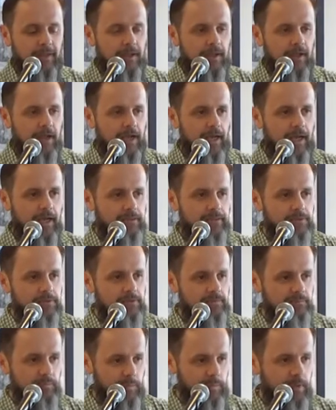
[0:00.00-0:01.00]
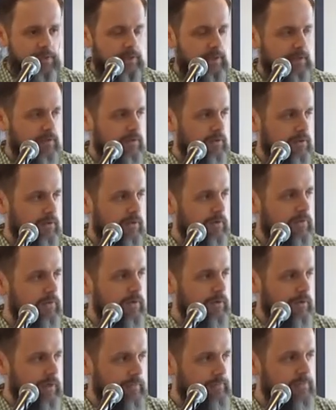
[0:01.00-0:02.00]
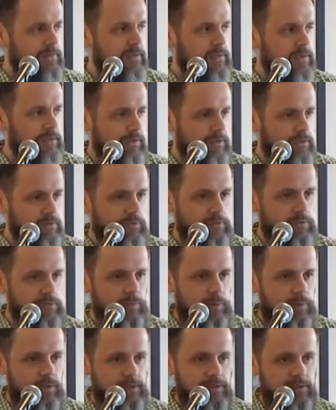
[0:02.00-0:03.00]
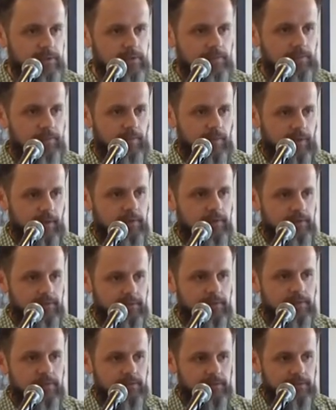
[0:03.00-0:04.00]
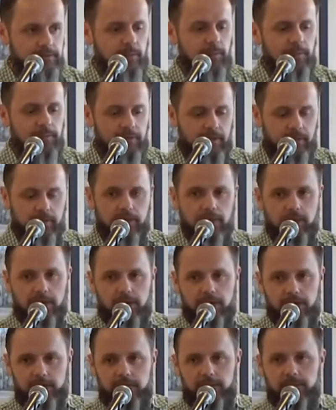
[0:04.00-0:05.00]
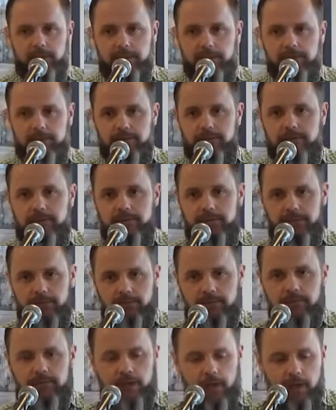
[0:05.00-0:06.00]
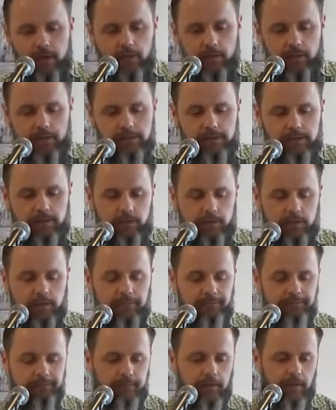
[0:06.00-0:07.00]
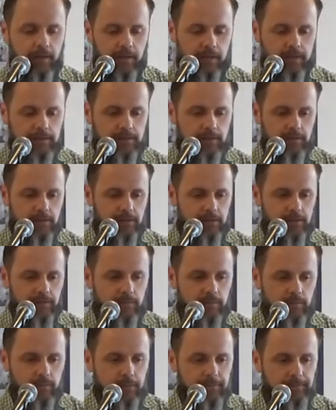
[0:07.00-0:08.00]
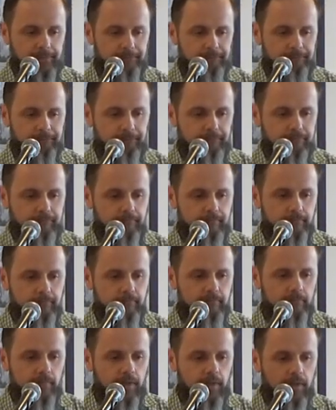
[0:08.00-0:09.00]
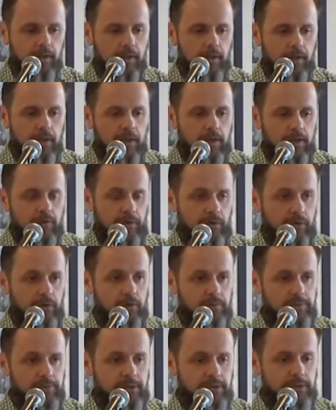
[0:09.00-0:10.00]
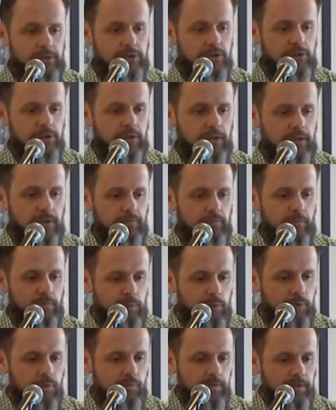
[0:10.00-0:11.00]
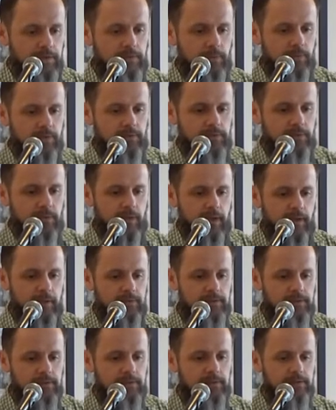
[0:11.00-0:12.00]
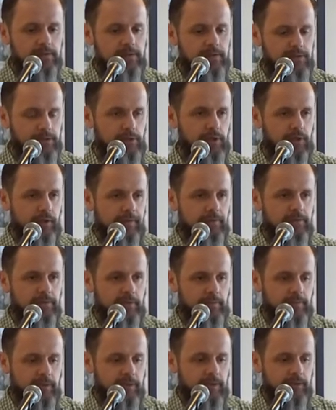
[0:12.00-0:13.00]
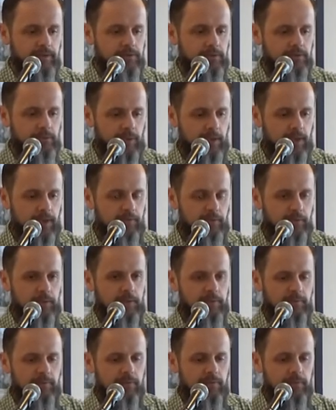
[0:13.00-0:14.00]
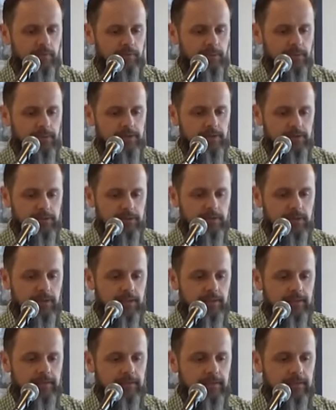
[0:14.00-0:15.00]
And repeating and emphasizing each of his words yeah. brings something a little bit different out, as it were, uh, it did for me. The other option is to kind of remove each word. So how does this change the meaning? So we have, come follow me, Jesus said.